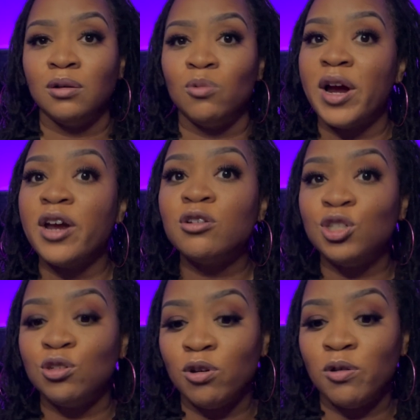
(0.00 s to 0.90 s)
Why
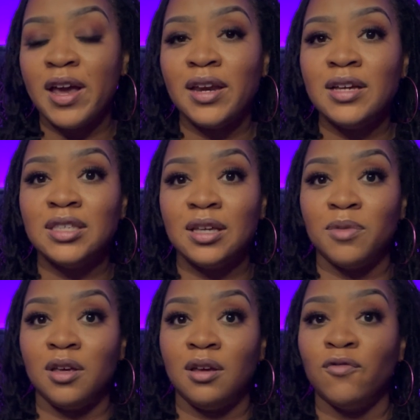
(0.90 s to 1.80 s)
aren't you creating
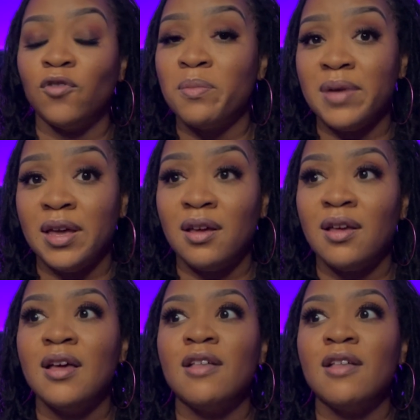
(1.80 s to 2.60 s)
something for me?